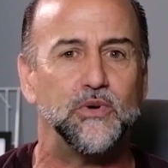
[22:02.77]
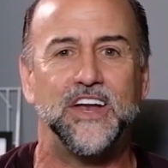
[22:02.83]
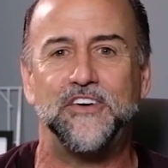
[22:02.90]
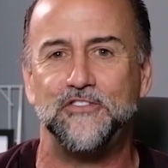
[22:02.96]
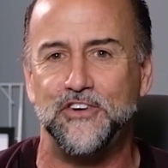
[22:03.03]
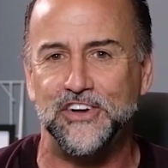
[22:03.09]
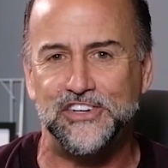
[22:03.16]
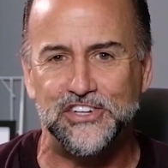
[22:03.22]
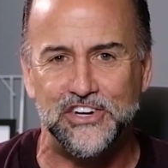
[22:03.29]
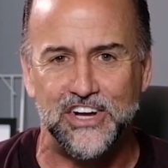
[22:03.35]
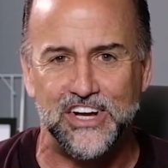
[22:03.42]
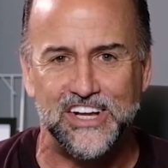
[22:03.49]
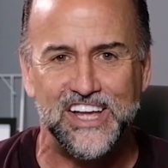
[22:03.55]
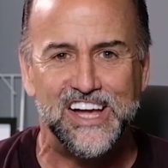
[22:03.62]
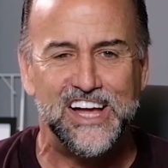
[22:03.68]
do whatever it
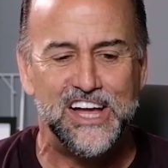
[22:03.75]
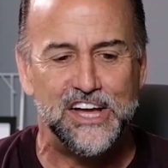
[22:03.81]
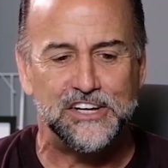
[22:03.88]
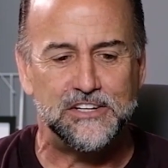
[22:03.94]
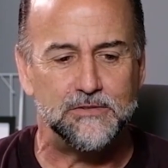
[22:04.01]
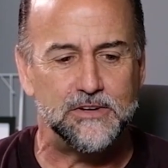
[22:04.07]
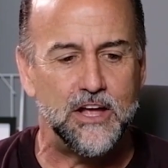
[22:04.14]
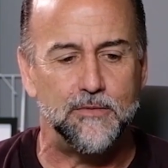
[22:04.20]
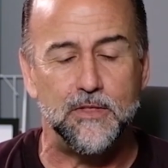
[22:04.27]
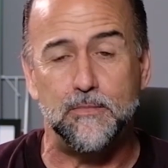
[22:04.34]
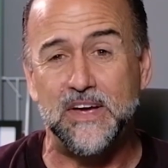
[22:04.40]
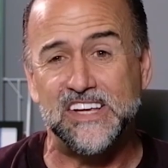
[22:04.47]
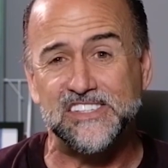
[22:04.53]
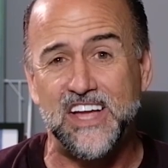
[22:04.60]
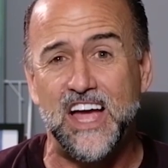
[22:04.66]
took to become
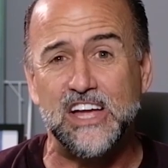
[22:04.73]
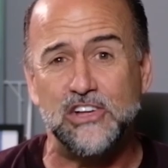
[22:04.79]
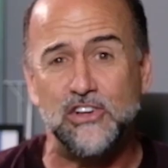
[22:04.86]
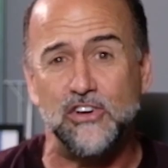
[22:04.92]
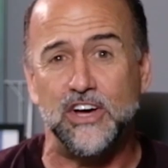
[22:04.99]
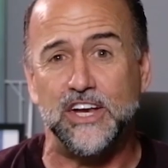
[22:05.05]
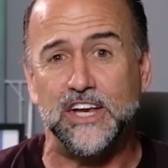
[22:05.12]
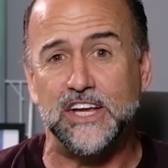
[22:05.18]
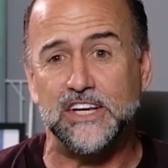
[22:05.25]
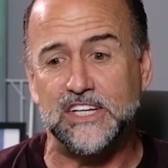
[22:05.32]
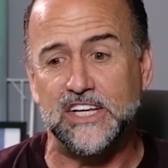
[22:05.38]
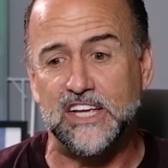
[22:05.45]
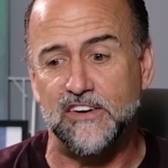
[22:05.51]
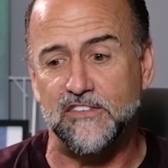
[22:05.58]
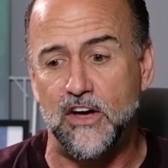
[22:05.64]
the best I could and
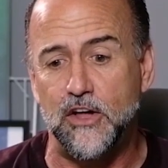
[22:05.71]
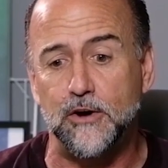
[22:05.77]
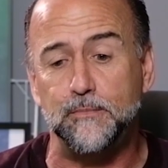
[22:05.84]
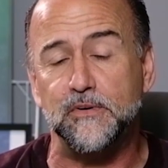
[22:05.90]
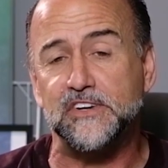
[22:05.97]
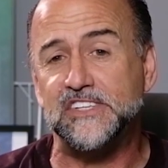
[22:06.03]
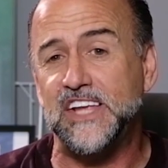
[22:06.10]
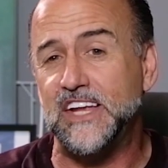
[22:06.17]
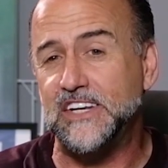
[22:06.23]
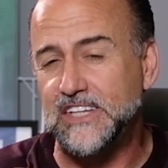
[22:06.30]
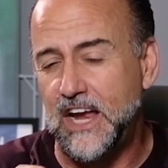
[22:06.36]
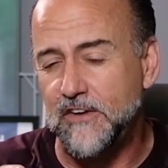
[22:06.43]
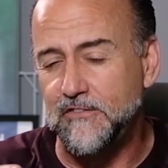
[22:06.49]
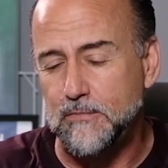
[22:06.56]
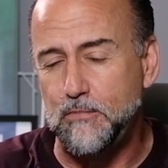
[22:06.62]
to give 100%
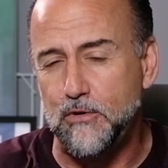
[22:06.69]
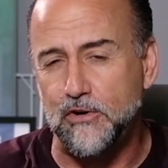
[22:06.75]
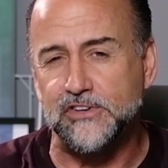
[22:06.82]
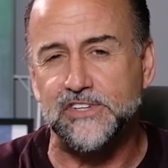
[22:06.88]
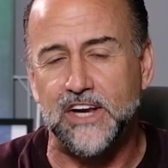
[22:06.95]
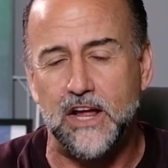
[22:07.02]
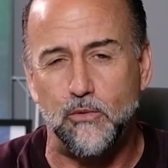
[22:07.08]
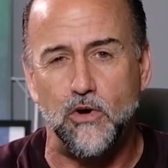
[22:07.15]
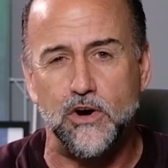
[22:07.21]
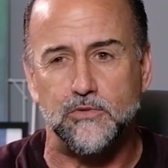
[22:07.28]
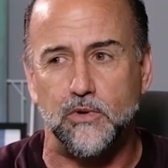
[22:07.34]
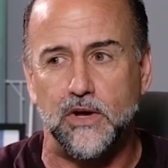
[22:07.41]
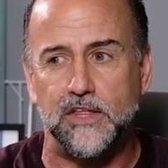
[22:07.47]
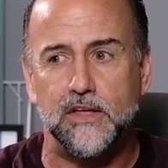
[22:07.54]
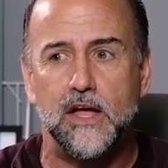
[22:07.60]
to every person I
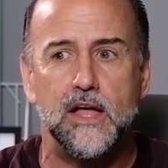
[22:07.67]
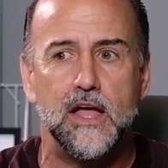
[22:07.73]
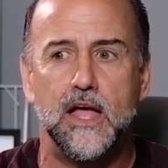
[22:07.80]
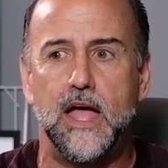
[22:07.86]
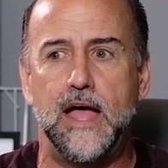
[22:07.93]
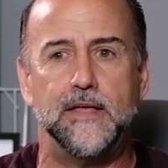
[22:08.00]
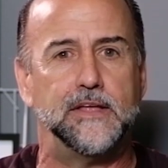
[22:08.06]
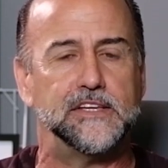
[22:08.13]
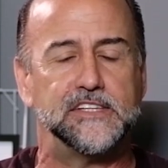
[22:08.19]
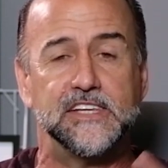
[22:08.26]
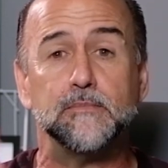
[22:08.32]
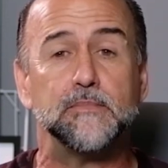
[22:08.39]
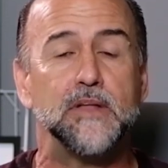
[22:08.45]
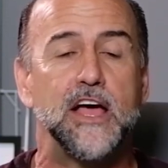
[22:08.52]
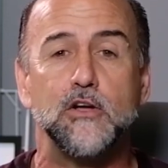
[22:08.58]
worked with and it
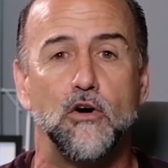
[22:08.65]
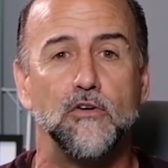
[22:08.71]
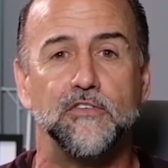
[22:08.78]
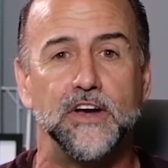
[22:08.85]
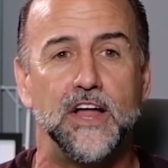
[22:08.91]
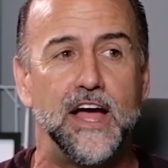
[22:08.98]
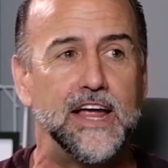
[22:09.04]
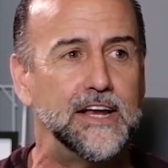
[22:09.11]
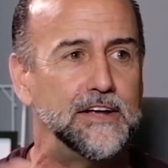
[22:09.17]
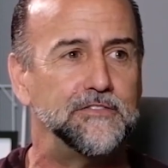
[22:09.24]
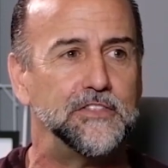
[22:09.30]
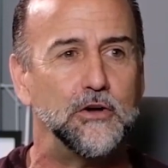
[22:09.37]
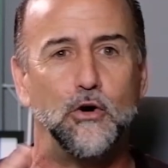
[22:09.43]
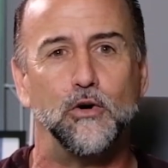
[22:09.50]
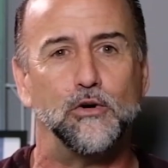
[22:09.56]
seemed like overnight,
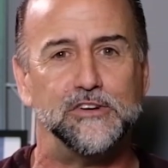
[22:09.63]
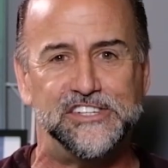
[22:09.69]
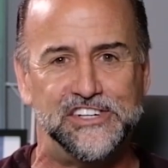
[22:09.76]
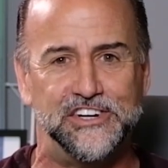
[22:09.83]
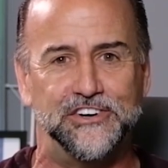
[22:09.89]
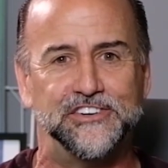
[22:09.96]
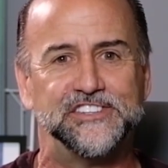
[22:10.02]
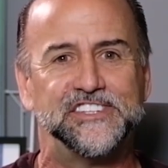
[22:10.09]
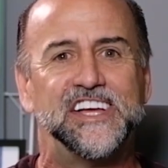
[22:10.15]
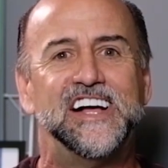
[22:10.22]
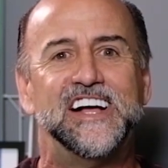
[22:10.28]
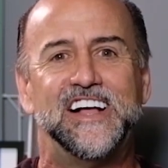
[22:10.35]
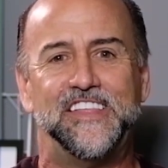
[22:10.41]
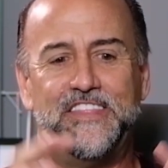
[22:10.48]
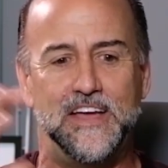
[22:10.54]
even though it was years,
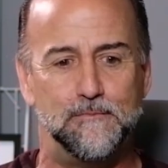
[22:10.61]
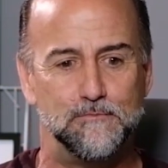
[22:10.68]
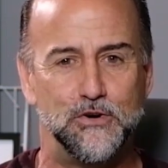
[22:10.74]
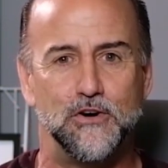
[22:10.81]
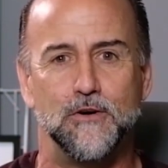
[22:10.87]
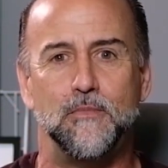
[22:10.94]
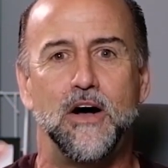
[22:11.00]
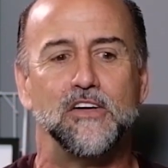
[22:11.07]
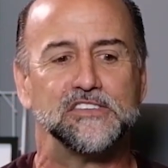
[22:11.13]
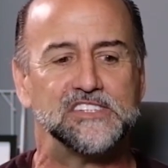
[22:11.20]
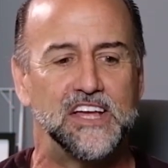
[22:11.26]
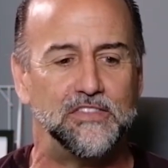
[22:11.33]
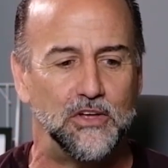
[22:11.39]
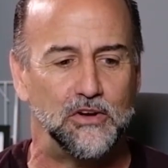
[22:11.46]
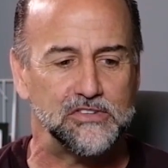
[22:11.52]
that boom, all of
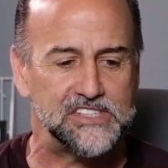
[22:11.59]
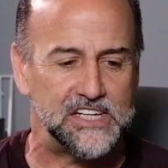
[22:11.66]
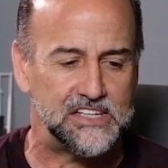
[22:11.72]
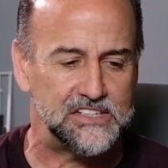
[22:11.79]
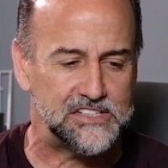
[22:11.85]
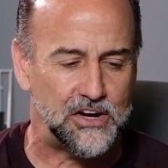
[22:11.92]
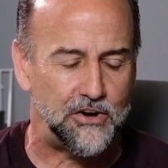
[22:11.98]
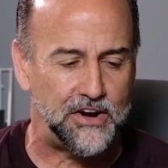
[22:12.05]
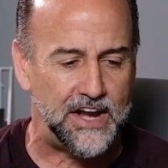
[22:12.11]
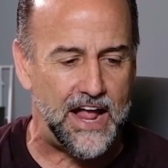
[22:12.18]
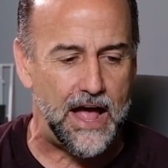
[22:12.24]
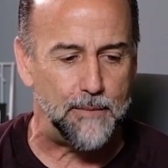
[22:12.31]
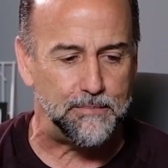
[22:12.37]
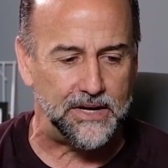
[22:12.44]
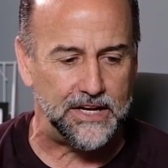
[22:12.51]
a sudden those things started
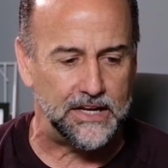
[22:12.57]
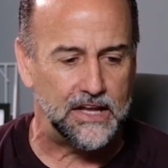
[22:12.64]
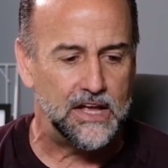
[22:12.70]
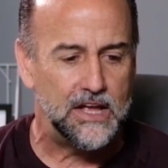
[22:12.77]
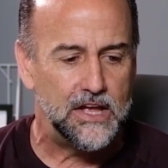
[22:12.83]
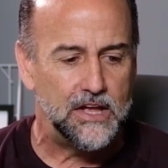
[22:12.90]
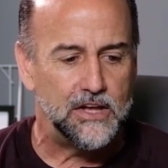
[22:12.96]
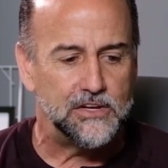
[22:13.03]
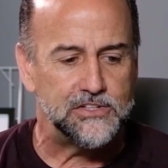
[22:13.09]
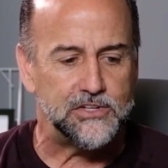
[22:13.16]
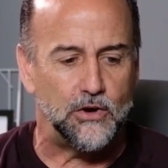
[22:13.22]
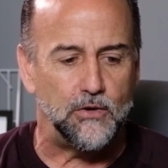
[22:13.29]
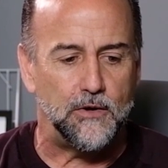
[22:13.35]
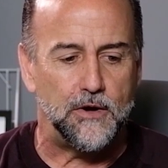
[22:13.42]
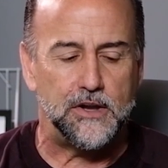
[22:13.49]
happening.
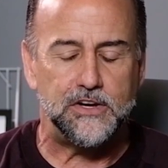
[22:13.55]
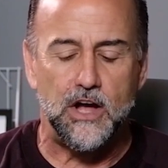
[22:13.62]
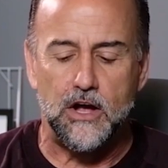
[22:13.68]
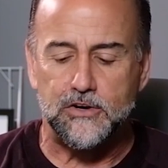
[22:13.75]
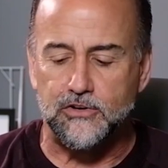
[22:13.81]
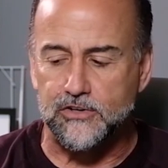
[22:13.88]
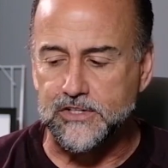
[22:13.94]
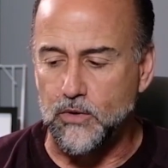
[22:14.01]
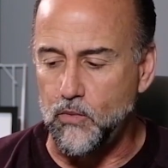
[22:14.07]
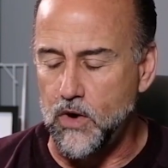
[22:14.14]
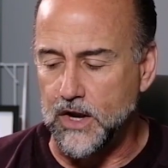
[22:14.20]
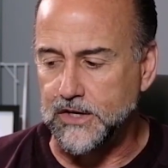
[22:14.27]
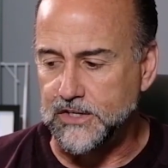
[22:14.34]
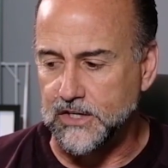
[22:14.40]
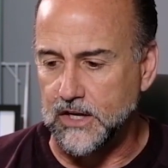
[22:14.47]
So, doctors, I
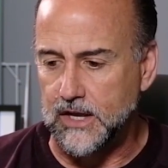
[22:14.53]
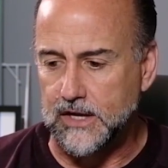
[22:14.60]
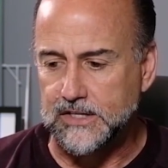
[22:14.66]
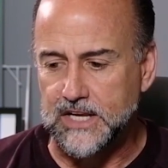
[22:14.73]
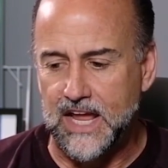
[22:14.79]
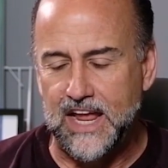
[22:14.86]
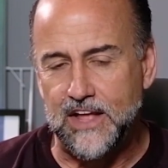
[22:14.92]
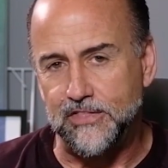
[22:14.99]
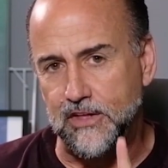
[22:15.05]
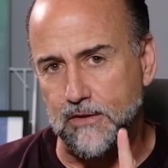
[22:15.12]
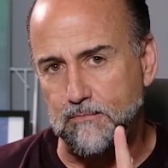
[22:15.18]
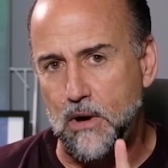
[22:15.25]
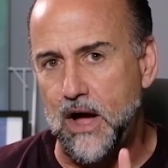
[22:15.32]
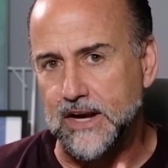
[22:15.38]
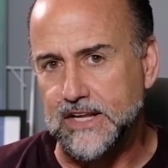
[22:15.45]
want to, to end
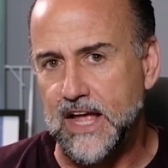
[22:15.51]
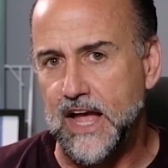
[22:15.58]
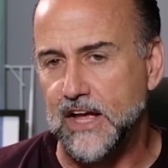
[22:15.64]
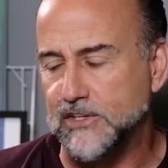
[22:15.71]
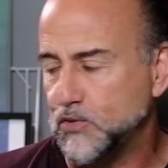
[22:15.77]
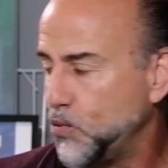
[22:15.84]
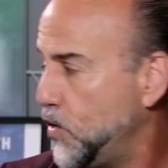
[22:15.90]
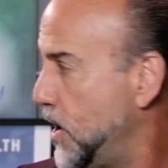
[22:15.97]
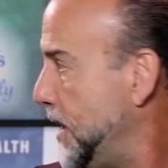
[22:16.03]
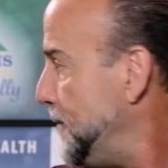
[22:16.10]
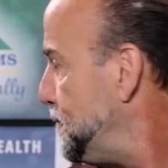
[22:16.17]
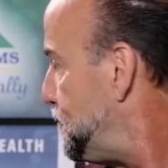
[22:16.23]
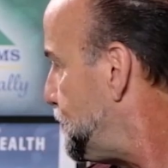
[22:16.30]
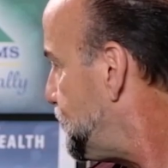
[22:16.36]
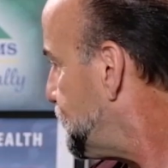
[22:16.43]
the podcast
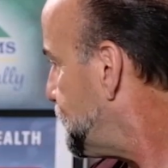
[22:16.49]
one